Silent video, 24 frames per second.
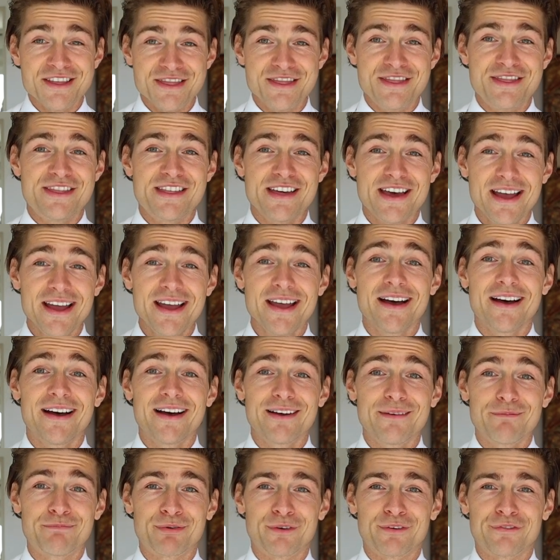they
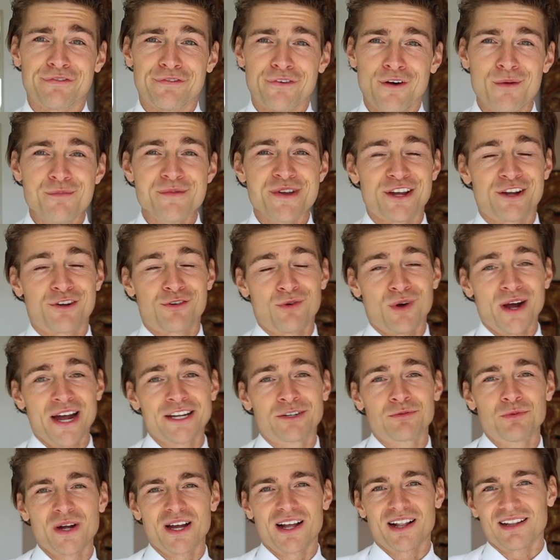are performing
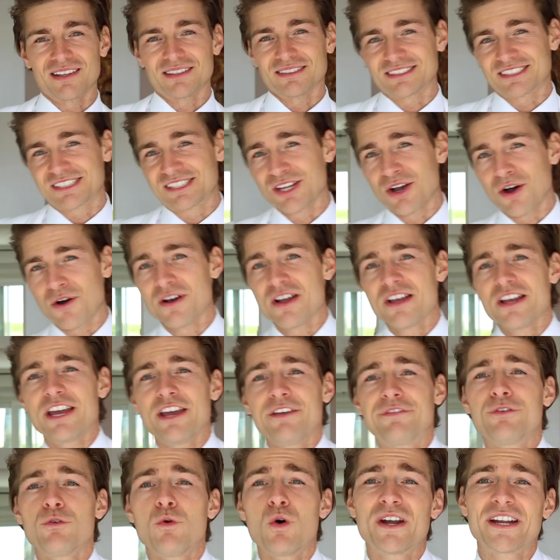quite well. So
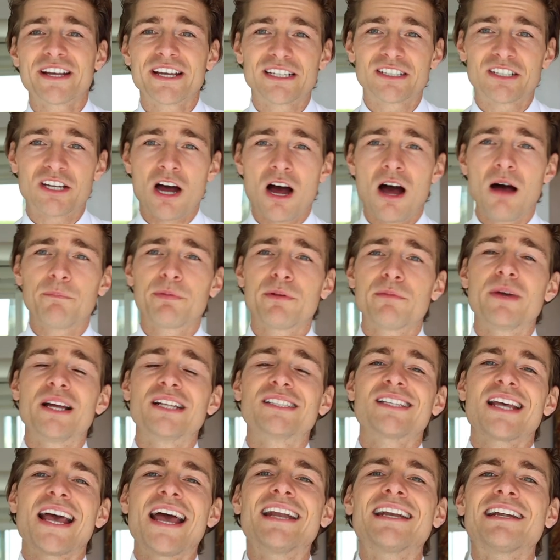if you want to get
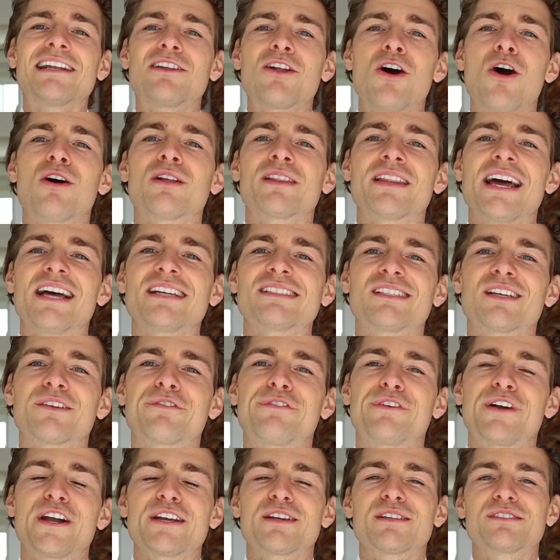compliments and a long lasting
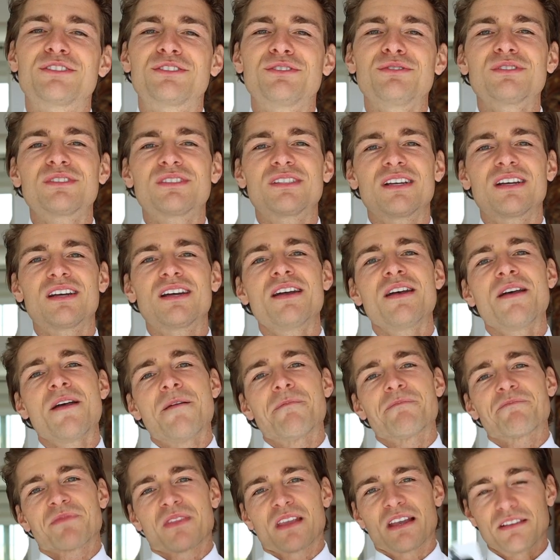fragrance, use the
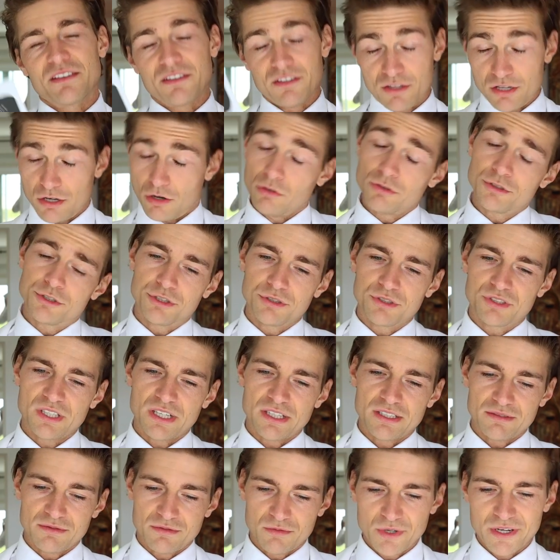don't use
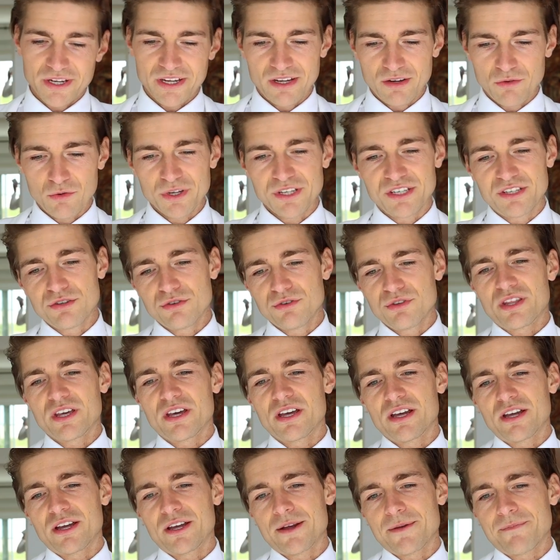it. We, we do
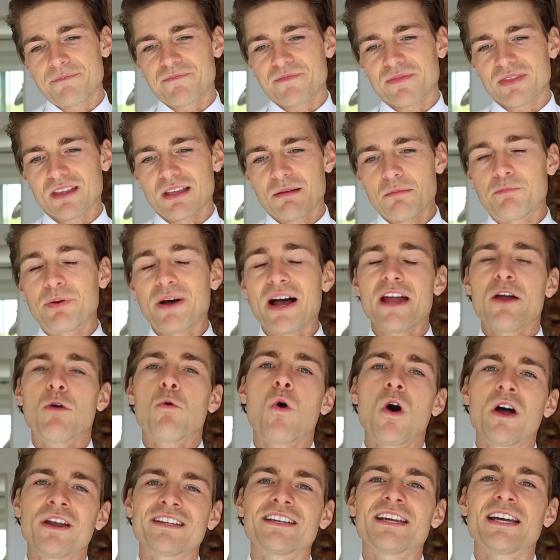the buy
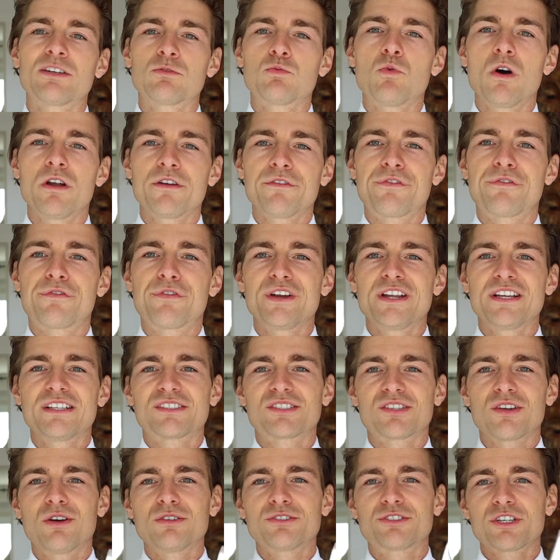one, get one free.
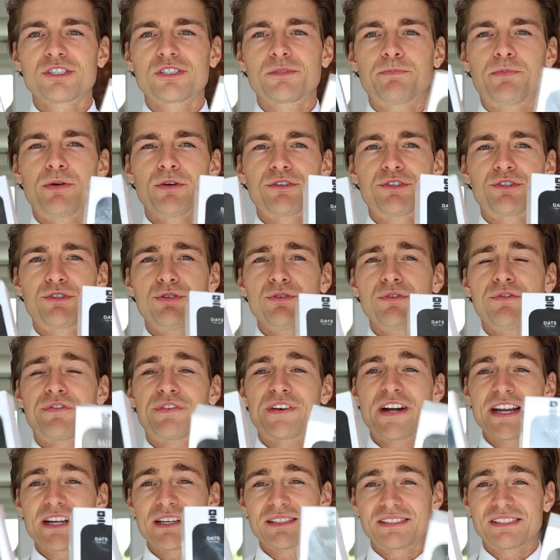So I'll just put two
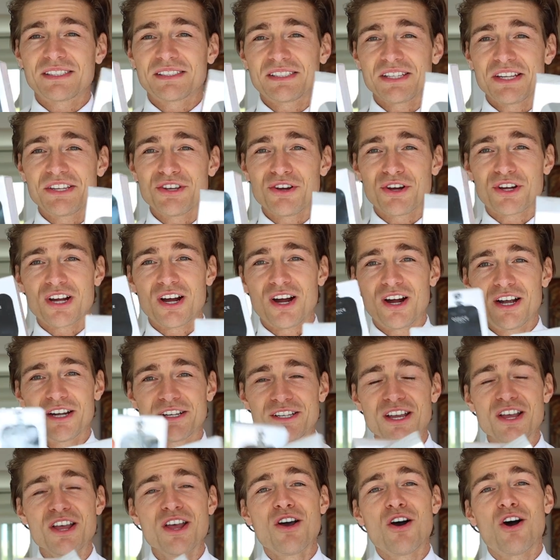fragrances in your
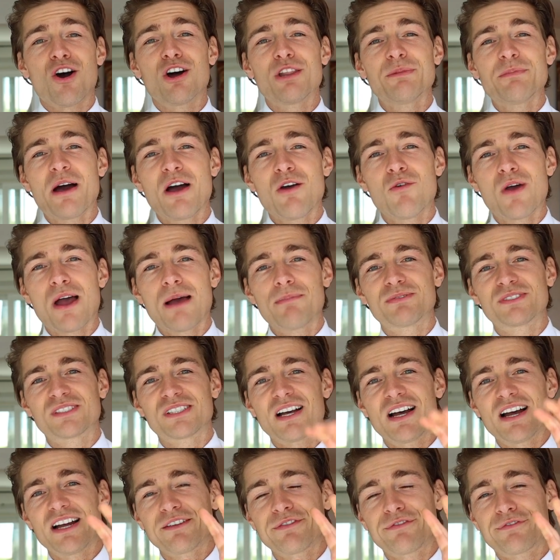cart on my
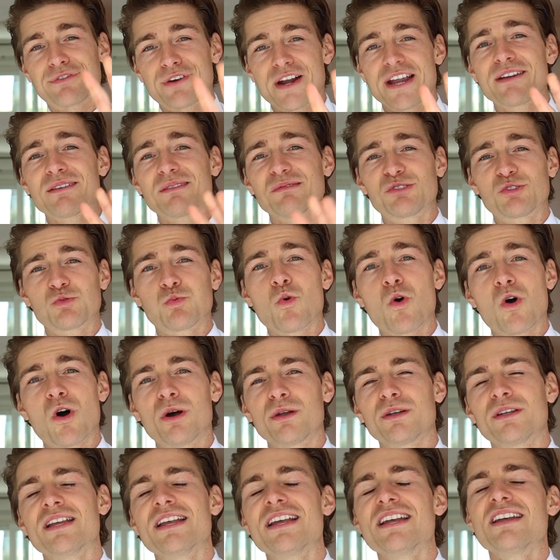website, fragrance
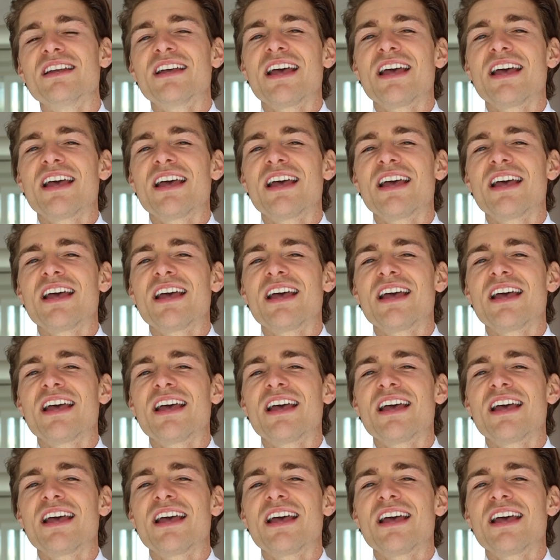one,